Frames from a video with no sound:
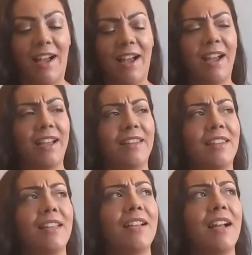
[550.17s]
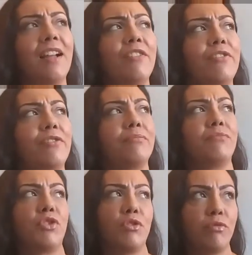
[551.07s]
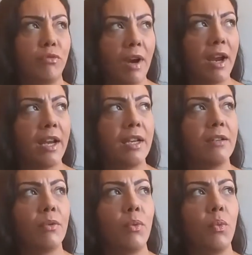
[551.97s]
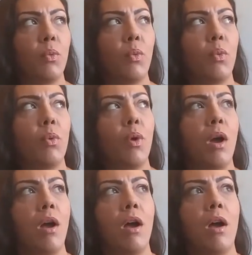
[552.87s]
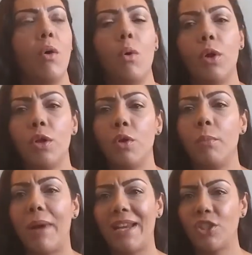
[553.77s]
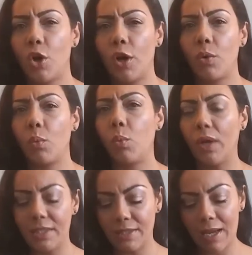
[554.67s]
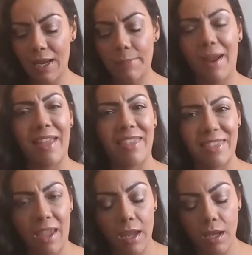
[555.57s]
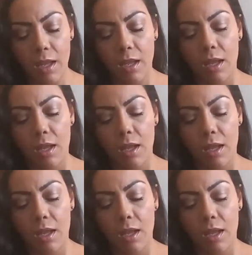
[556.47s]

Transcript: I think I've tried uh, oil by Tarte one time, I think.